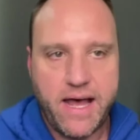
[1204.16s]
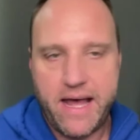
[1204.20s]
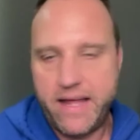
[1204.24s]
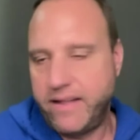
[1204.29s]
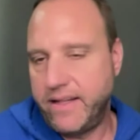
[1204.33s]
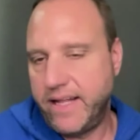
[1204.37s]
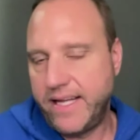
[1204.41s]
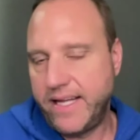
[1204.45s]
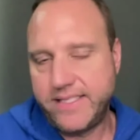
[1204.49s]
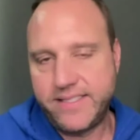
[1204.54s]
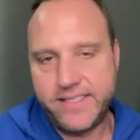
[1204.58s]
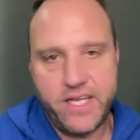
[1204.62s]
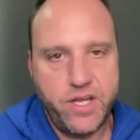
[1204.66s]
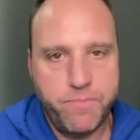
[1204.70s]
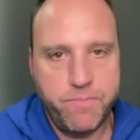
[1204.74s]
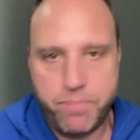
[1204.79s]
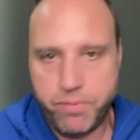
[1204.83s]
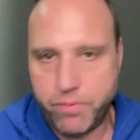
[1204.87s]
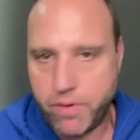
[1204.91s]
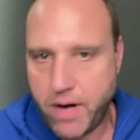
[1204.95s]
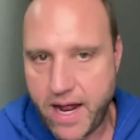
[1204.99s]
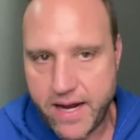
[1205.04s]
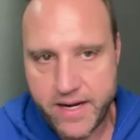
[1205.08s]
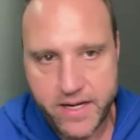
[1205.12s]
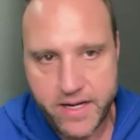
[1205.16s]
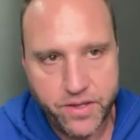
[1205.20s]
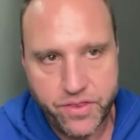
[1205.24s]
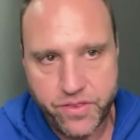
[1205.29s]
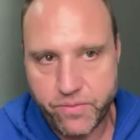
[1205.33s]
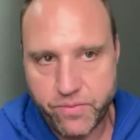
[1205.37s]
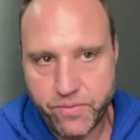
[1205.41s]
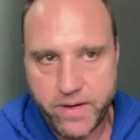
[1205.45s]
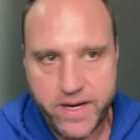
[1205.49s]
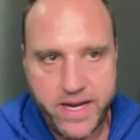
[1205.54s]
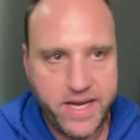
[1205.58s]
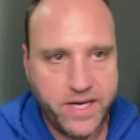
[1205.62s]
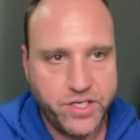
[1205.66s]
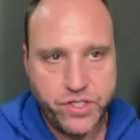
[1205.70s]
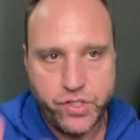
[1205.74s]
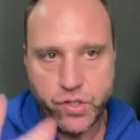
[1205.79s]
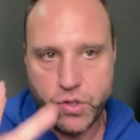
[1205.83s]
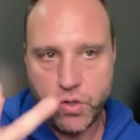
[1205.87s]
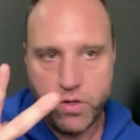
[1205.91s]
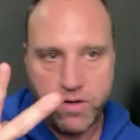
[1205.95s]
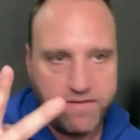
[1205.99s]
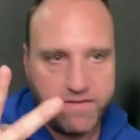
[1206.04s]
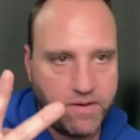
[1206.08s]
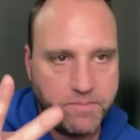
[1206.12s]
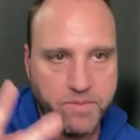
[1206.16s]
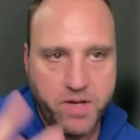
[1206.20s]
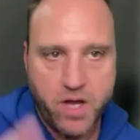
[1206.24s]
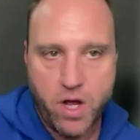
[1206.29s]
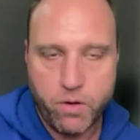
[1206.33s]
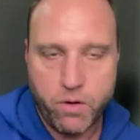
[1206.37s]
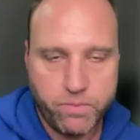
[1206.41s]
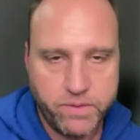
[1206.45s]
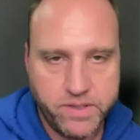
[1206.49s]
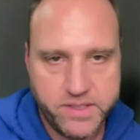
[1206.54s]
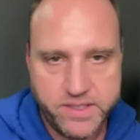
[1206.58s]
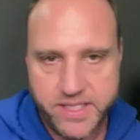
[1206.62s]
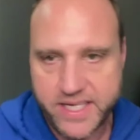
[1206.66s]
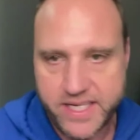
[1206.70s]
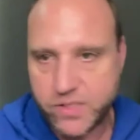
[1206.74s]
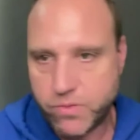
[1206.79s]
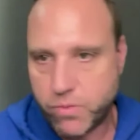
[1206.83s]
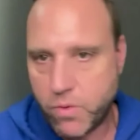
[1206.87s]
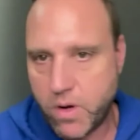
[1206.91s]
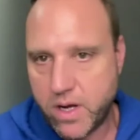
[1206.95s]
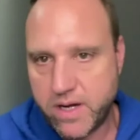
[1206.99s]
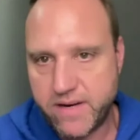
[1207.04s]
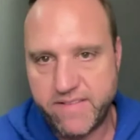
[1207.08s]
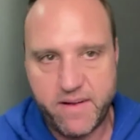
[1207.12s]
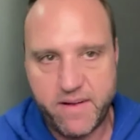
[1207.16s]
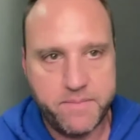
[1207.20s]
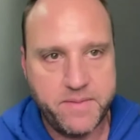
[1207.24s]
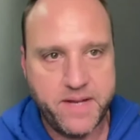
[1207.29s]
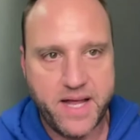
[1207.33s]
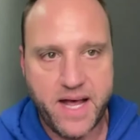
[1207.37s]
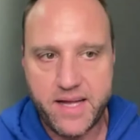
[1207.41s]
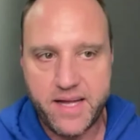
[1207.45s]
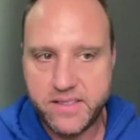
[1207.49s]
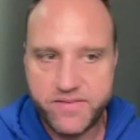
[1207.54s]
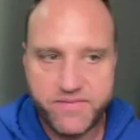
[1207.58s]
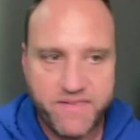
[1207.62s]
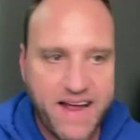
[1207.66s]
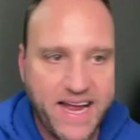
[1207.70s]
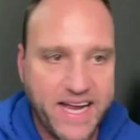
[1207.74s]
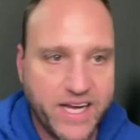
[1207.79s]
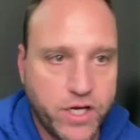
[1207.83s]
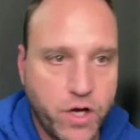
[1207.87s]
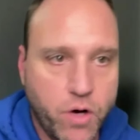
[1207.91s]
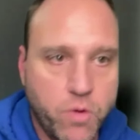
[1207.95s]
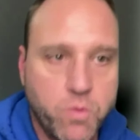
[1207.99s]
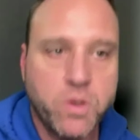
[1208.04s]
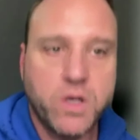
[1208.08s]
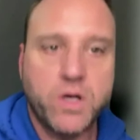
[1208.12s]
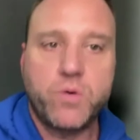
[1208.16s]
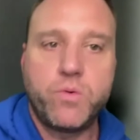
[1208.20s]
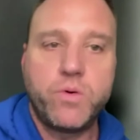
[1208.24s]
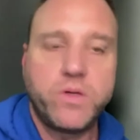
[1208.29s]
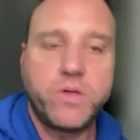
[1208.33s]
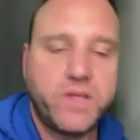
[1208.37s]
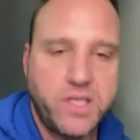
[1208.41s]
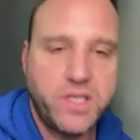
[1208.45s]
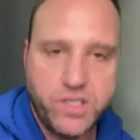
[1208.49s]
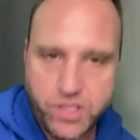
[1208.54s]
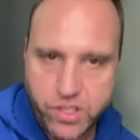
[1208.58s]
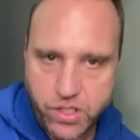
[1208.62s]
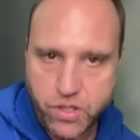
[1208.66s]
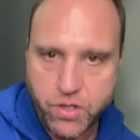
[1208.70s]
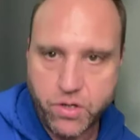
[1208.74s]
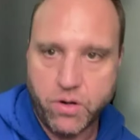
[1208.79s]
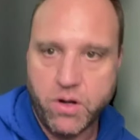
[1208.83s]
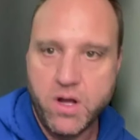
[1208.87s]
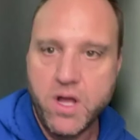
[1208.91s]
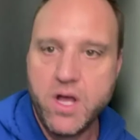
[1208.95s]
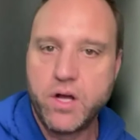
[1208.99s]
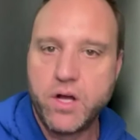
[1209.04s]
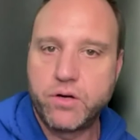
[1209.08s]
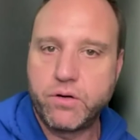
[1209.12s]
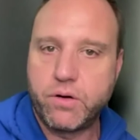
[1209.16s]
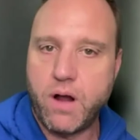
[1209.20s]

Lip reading: and let's say you brought in 3 and 2 of them don't resist, 1 of them does, fine, go work with the 2.